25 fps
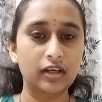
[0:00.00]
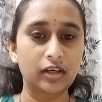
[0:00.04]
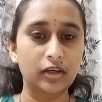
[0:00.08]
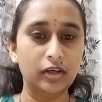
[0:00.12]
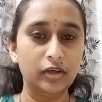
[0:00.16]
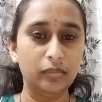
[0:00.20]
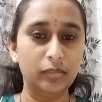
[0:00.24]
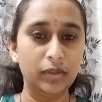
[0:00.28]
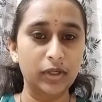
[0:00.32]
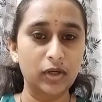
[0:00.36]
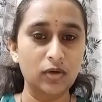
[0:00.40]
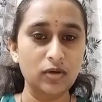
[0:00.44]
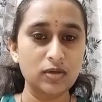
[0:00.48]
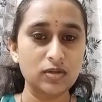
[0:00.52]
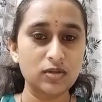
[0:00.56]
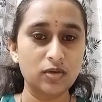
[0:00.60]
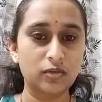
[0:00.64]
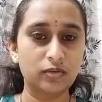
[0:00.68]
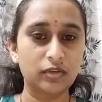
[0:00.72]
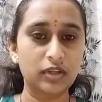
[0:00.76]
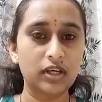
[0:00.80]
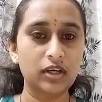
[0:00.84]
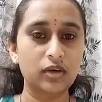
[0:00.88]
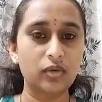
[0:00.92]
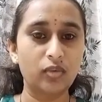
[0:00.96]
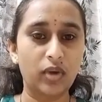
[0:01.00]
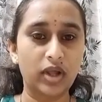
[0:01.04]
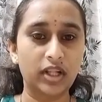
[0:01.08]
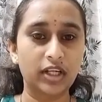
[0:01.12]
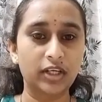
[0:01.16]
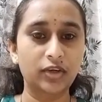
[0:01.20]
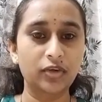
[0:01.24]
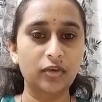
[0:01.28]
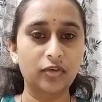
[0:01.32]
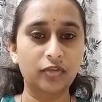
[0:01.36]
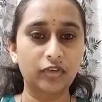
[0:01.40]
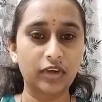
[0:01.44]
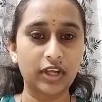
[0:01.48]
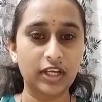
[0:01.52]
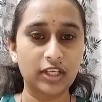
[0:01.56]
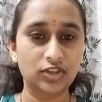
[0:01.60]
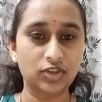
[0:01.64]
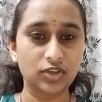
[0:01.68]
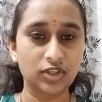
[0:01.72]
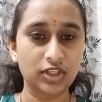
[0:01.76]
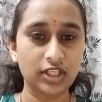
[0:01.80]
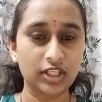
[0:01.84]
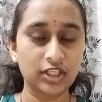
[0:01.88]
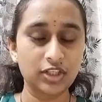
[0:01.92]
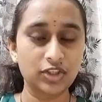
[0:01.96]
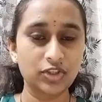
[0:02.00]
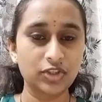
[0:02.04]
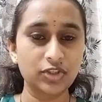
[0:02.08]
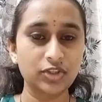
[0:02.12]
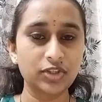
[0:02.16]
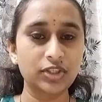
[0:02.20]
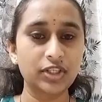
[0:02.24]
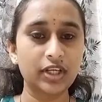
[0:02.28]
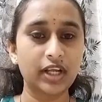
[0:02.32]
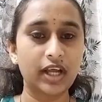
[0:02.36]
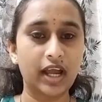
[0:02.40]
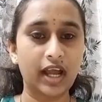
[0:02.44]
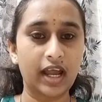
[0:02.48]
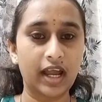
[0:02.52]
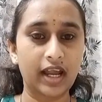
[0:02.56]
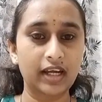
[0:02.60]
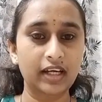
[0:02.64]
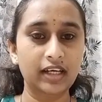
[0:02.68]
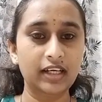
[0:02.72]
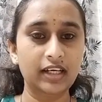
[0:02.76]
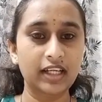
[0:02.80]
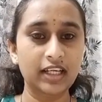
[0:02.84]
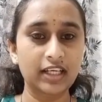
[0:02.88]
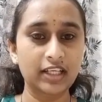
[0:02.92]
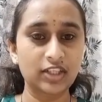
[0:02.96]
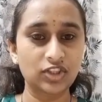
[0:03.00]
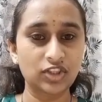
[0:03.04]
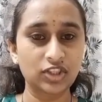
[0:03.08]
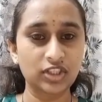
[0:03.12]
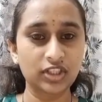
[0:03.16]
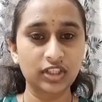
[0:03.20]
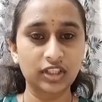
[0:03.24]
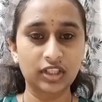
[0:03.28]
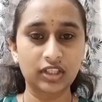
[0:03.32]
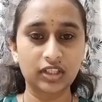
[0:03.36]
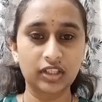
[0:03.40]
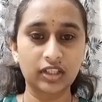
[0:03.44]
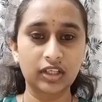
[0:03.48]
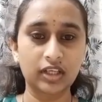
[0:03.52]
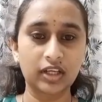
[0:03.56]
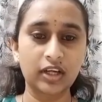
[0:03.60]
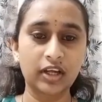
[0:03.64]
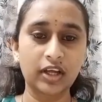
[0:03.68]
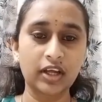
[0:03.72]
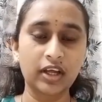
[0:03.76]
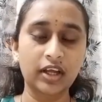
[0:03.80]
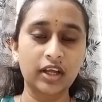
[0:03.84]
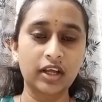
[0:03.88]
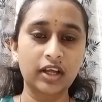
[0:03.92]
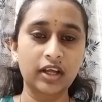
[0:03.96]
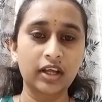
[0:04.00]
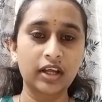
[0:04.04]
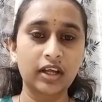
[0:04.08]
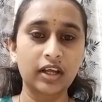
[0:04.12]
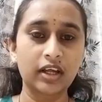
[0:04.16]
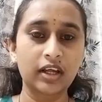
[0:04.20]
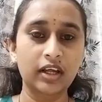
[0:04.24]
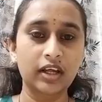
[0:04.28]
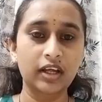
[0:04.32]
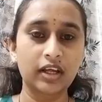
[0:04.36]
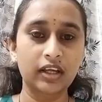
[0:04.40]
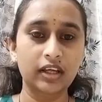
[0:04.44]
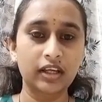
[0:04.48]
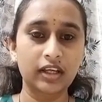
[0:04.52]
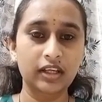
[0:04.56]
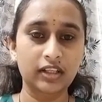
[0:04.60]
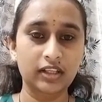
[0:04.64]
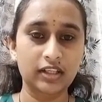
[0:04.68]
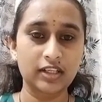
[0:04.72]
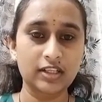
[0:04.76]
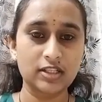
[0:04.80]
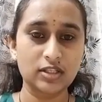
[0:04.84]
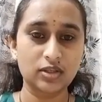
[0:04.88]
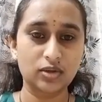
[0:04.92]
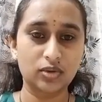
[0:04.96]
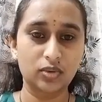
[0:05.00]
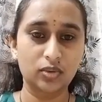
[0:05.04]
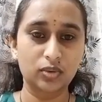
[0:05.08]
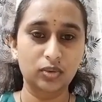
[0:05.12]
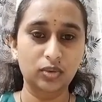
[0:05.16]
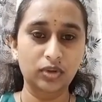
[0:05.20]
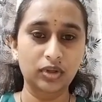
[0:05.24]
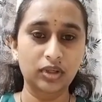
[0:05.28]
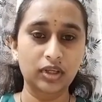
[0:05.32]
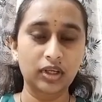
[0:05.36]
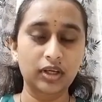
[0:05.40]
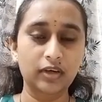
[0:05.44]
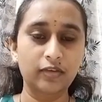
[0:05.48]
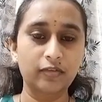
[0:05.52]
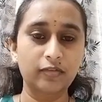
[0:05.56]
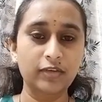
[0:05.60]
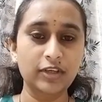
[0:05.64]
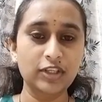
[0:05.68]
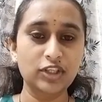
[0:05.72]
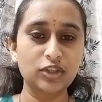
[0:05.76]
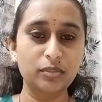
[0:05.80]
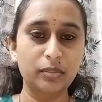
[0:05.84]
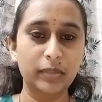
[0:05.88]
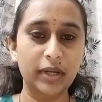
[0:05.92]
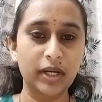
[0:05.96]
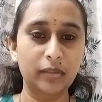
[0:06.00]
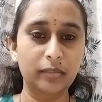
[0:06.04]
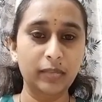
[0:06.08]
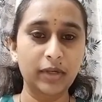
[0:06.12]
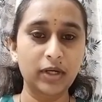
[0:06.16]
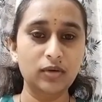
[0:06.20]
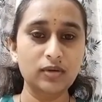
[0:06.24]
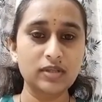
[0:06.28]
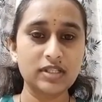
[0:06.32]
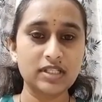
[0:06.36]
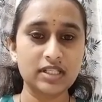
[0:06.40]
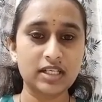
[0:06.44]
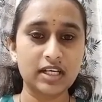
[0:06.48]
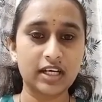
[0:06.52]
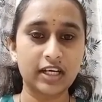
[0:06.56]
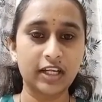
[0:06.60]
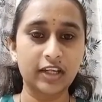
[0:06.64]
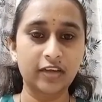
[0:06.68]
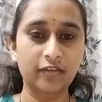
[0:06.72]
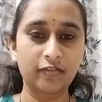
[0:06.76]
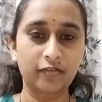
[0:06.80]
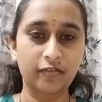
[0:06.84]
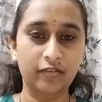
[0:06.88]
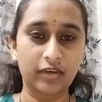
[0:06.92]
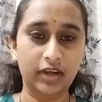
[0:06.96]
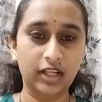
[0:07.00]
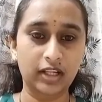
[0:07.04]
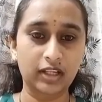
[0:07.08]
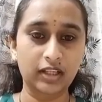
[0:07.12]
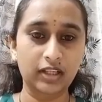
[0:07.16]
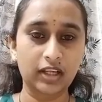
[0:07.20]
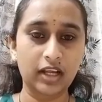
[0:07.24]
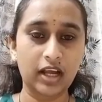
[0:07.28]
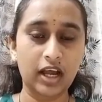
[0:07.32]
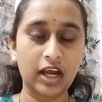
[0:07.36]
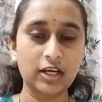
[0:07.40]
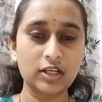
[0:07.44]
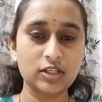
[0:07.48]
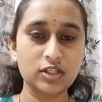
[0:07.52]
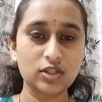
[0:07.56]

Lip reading: because of the quality of education and teaching in this school, which made me to study well and